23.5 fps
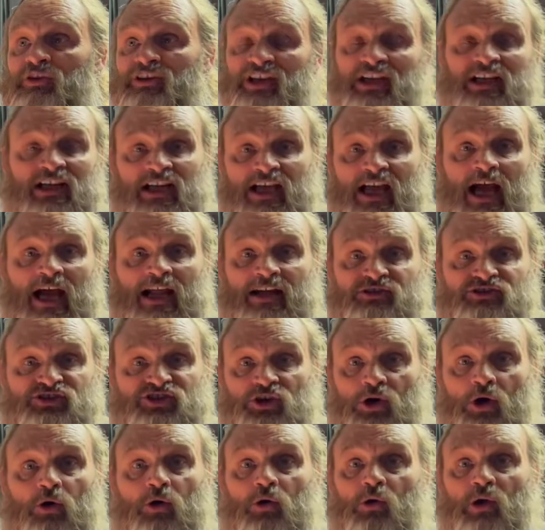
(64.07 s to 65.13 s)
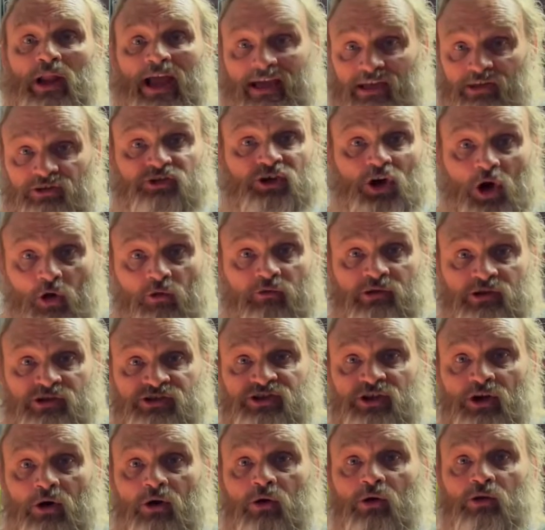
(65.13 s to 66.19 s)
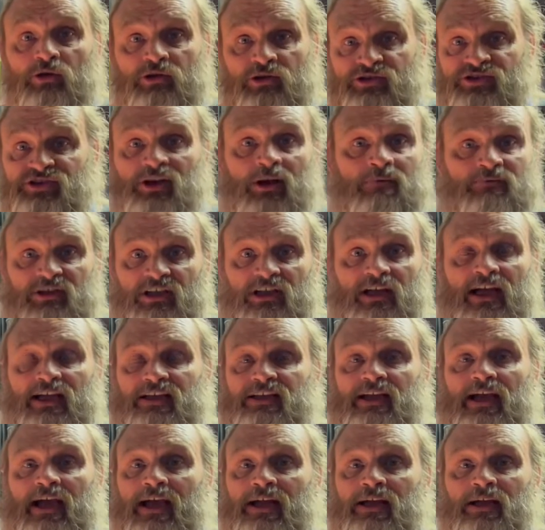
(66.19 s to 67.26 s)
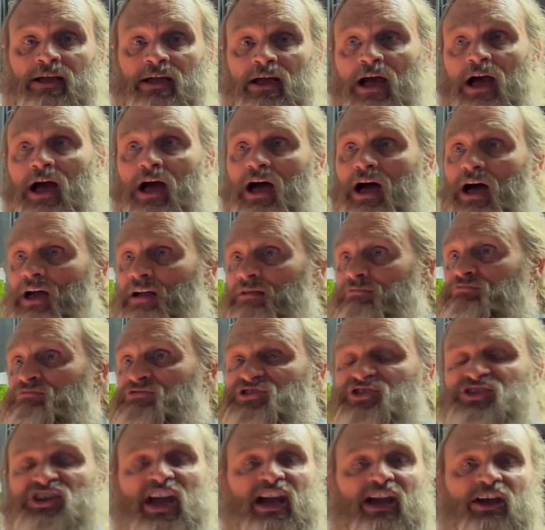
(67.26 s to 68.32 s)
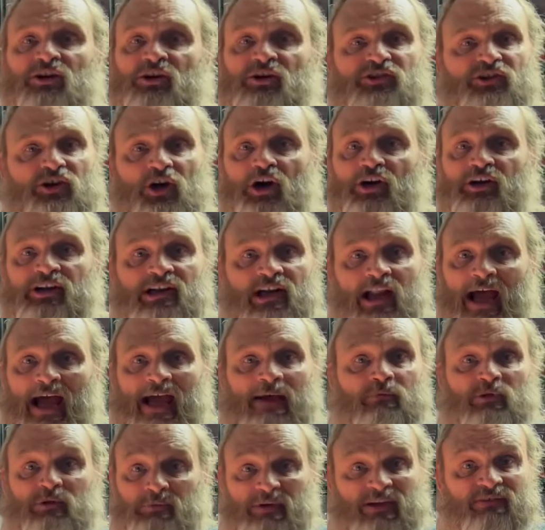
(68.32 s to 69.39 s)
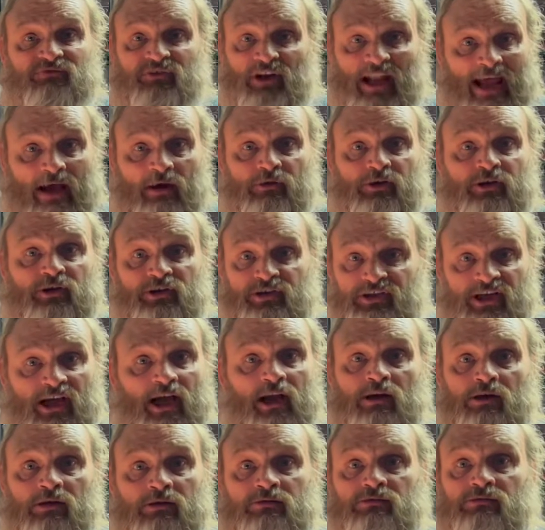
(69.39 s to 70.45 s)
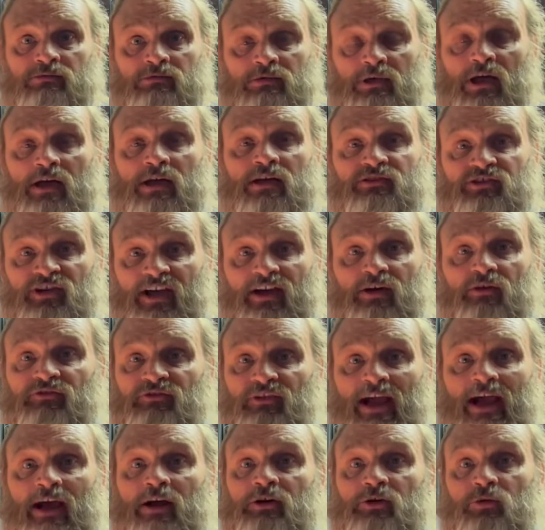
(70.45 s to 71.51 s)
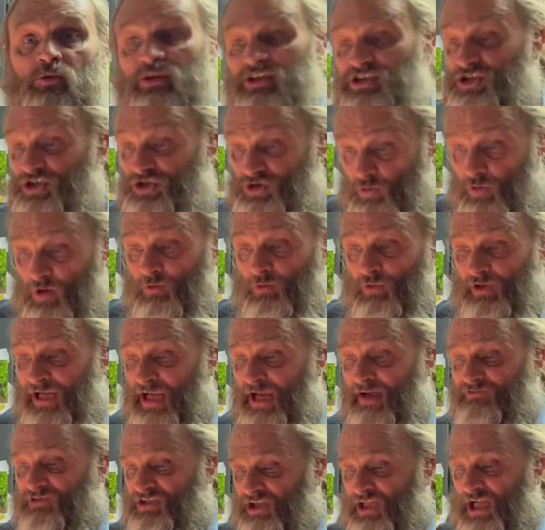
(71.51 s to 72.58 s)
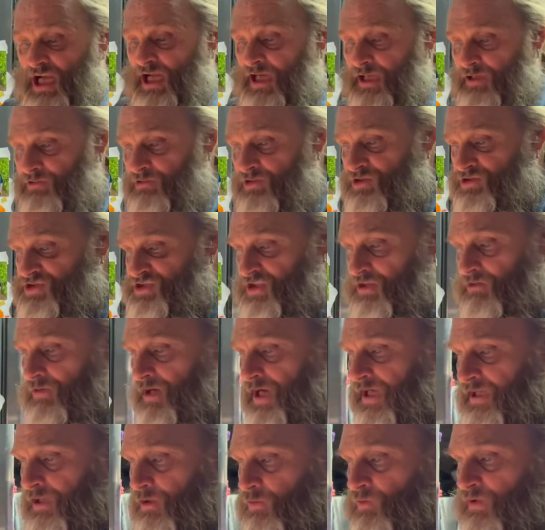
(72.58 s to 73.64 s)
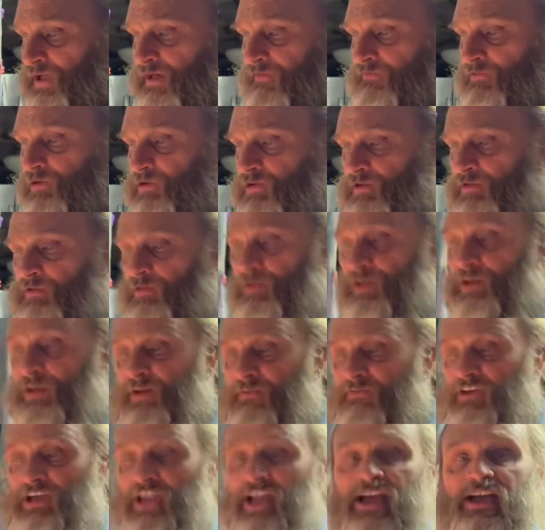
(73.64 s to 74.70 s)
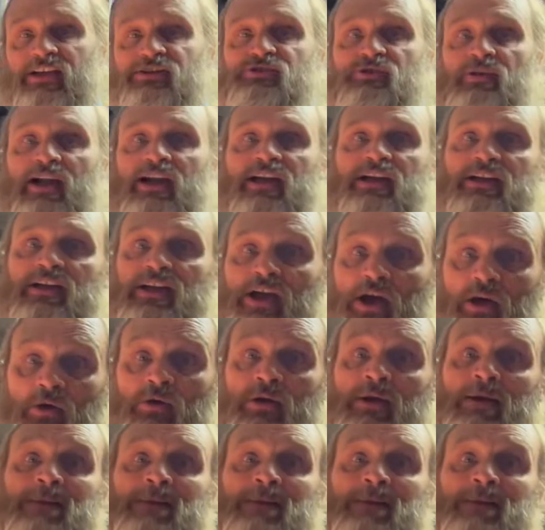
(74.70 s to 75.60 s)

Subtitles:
any kind of sole, like a Dover sole or something like that. Second or third in line would be flounder, yellow tail flounder, which is what we have tonight. You can see right here we have our little fillets ready to go.